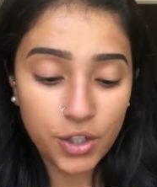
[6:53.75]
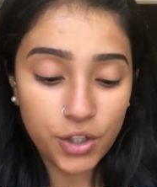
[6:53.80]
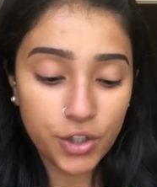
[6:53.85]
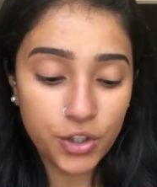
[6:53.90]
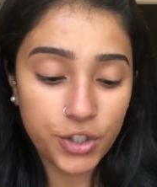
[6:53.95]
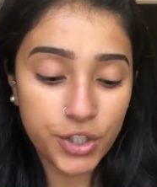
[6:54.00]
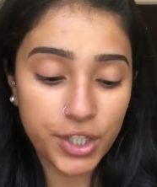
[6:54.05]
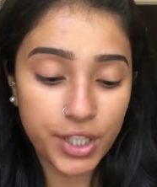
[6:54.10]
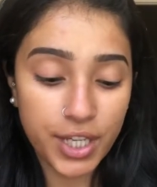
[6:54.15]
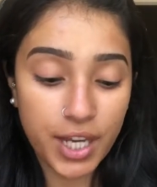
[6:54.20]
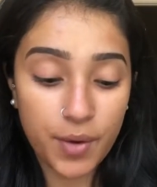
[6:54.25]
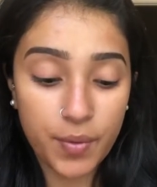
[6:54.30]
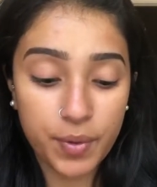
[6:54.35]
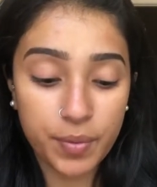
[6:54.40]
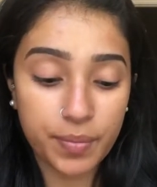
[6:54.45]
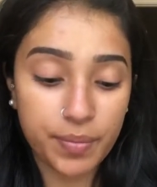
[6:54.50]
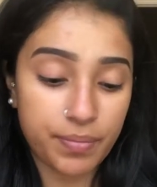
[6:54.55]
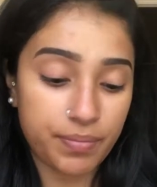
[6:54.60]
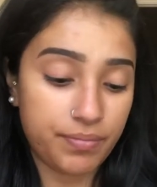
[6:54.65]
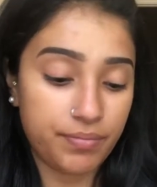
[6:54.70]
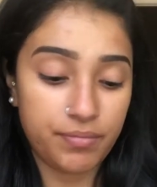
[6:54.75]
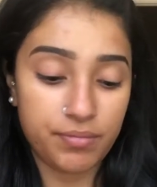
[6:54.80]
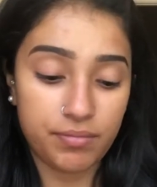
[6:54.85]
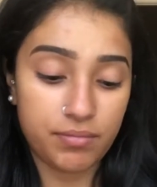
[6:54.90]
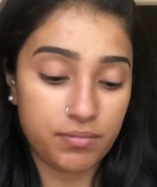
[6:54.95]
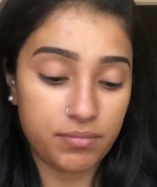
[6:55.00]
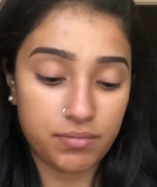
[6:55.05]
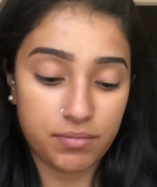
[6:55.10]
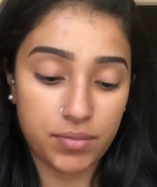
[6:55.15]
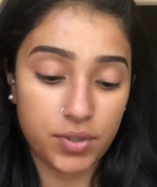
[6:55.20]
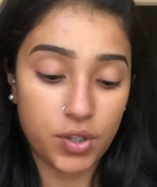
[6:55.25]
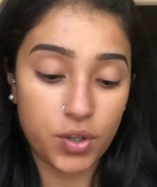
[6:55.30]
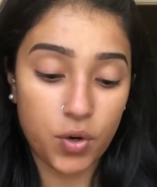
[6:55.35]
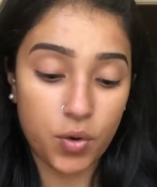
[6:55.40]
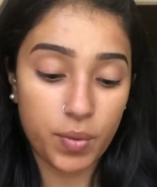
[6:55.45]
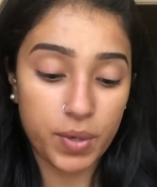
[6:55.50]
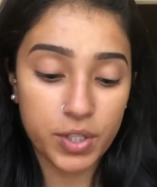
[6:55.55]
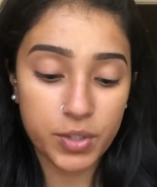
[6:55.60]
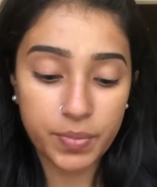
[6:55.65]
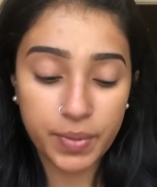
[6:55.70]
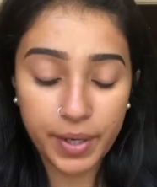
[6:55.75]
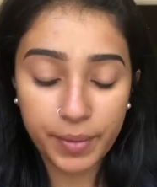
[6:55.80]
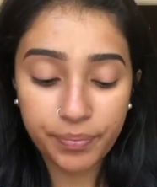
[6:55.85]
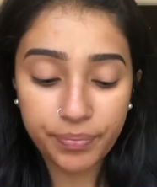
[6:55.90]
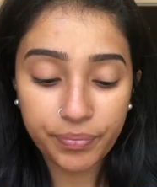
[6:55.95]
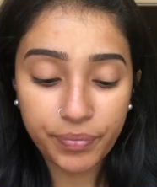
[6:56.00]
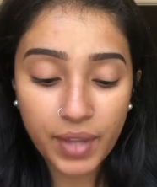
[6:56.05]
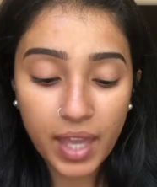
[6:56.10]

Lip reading: Usually I would put a whole bunch, but